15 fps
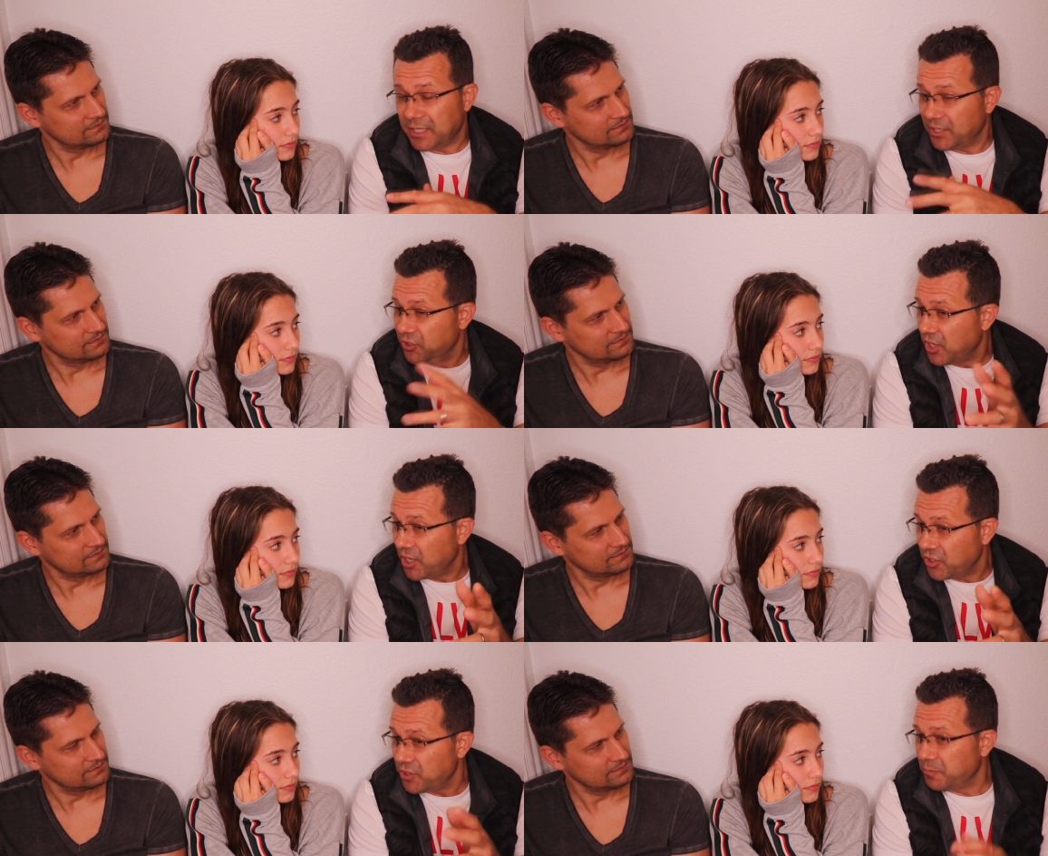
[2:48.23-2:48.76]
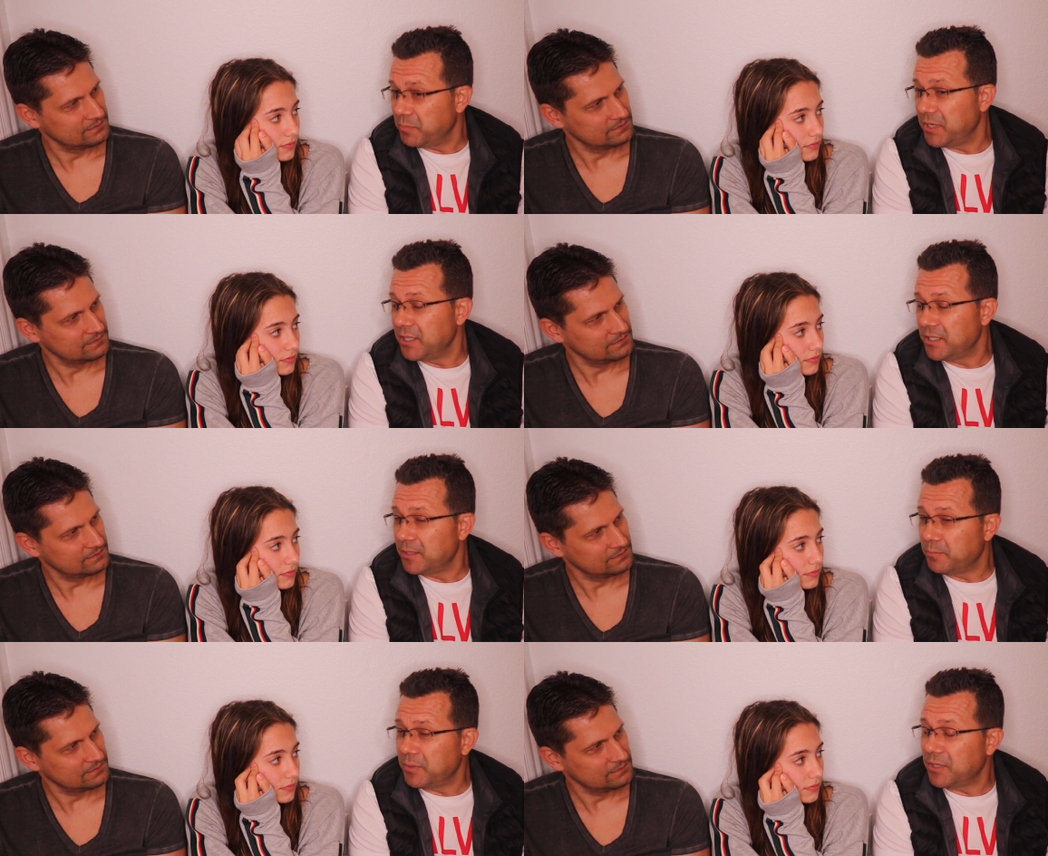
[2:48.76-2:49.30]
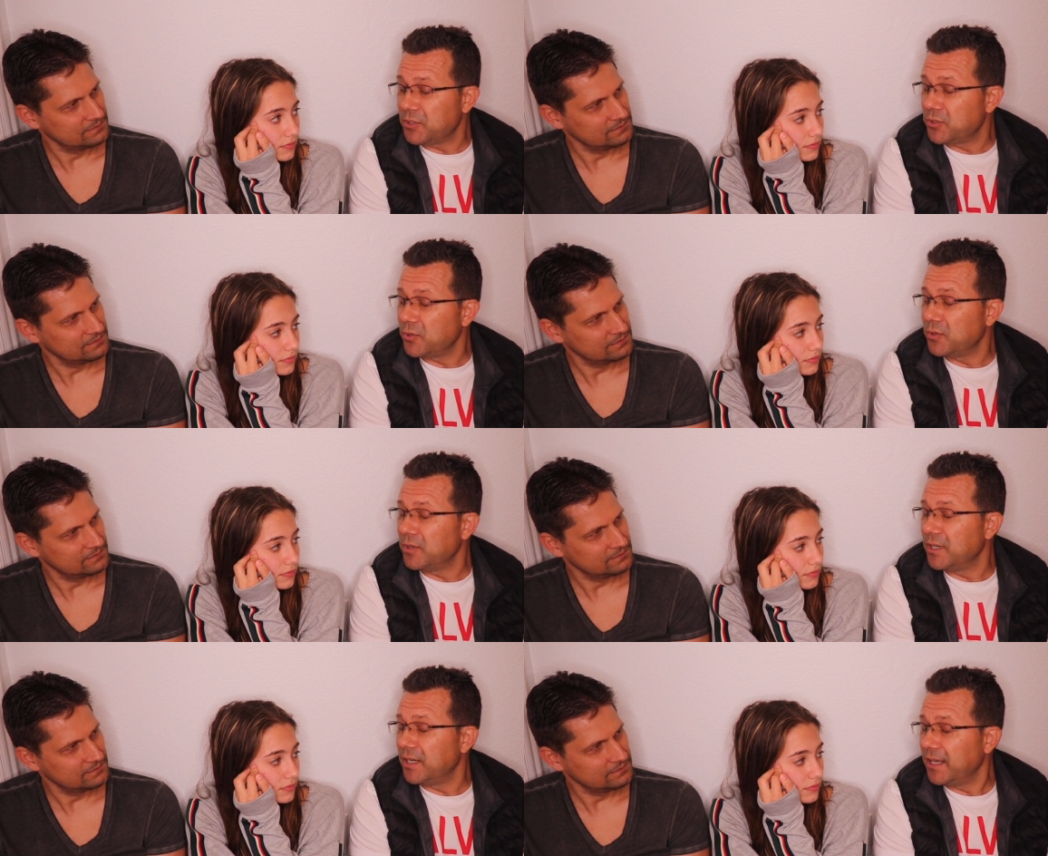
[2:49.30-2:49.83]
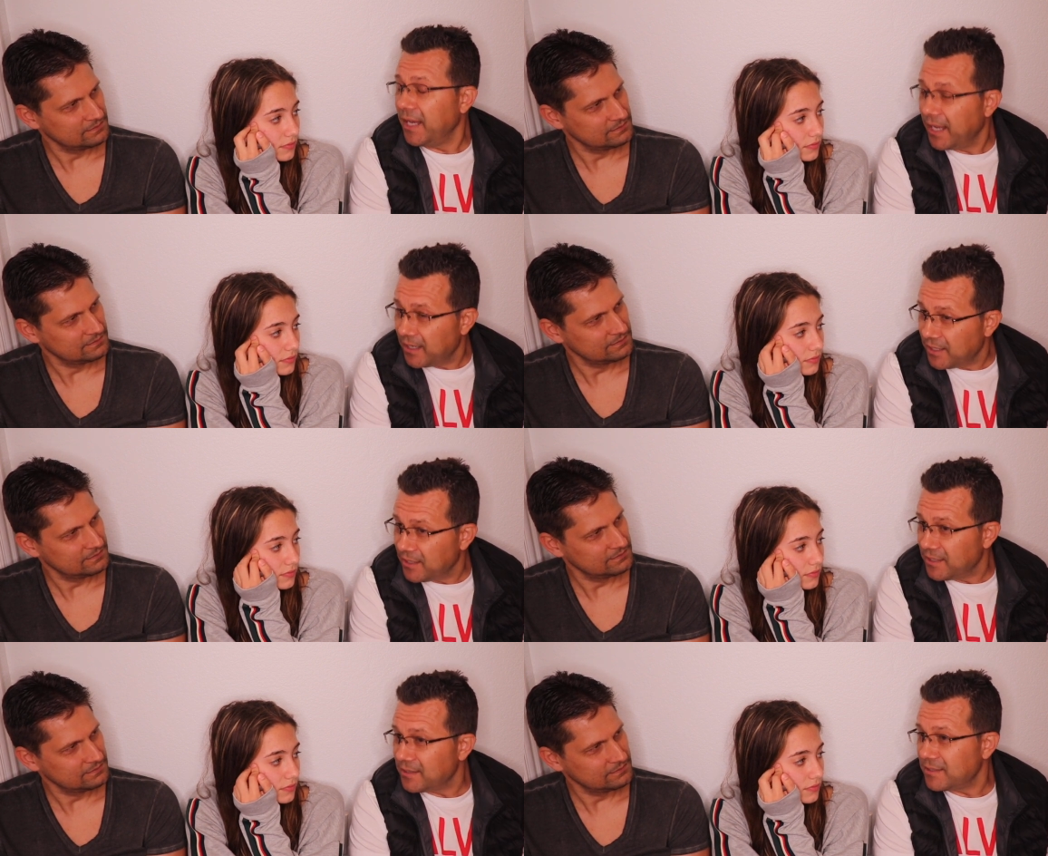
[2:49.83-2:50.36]
Speaker 1: They changed the principal, so the
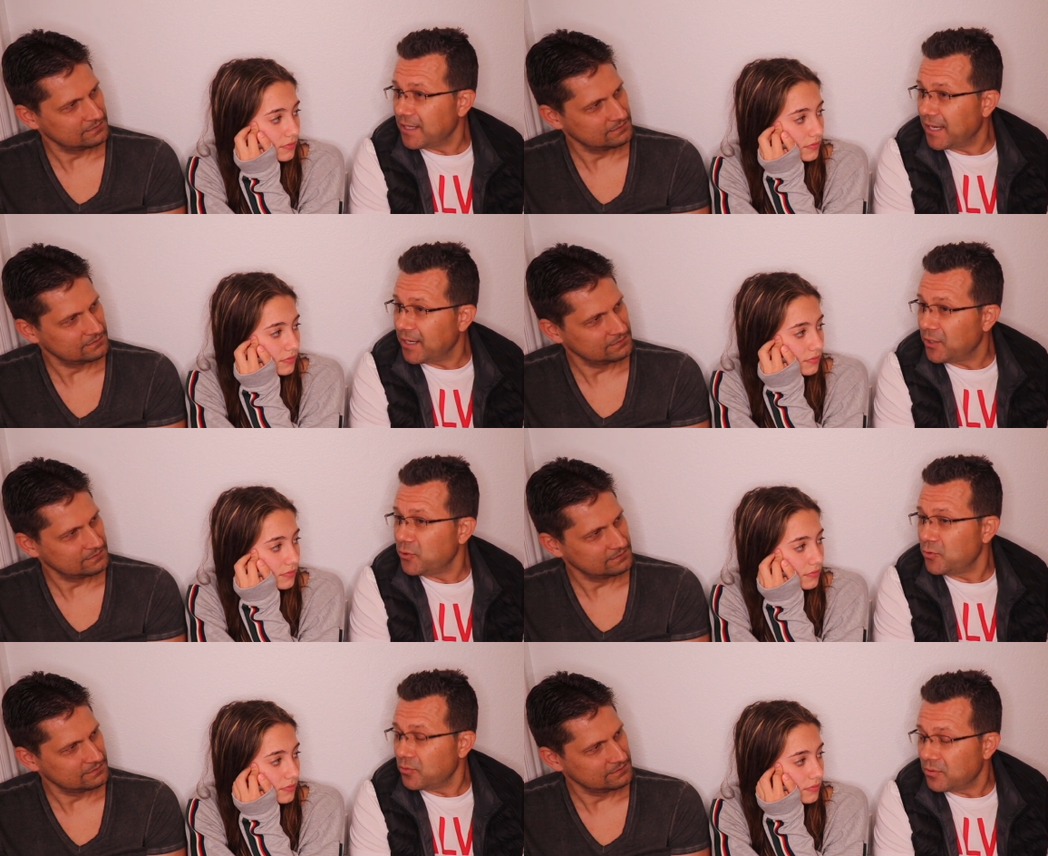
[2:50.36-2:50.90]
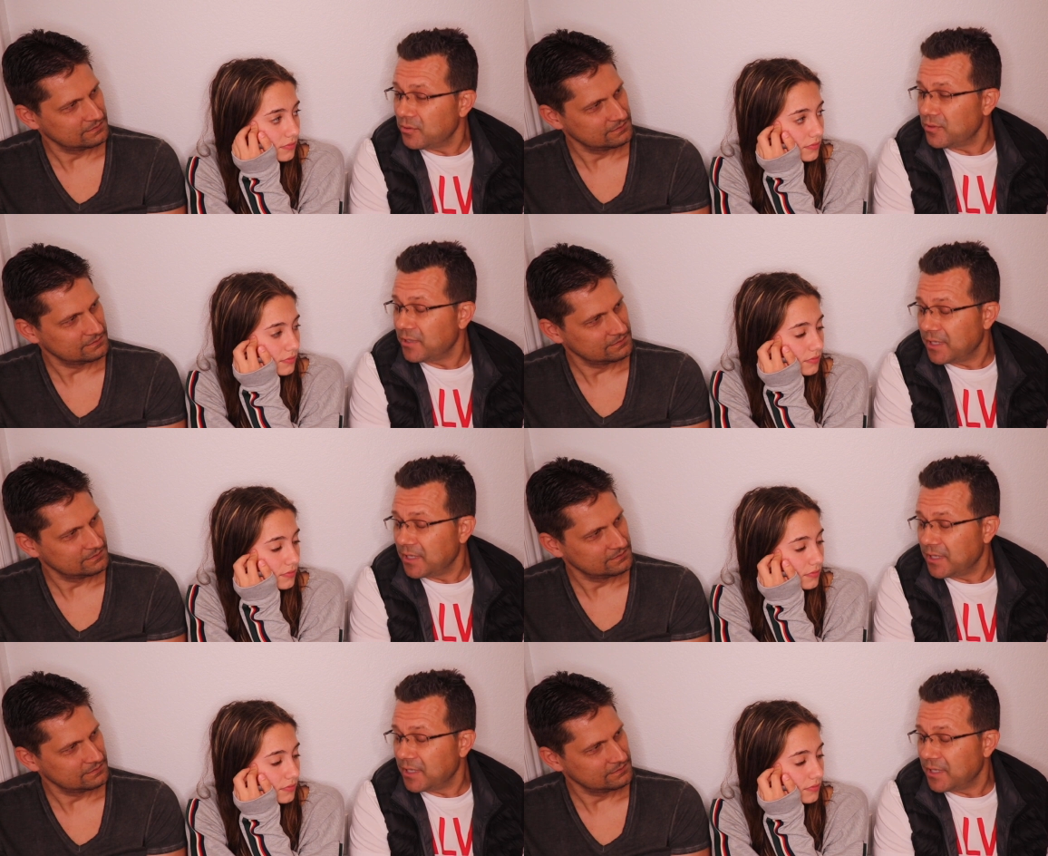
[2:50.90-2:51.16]
lady decided to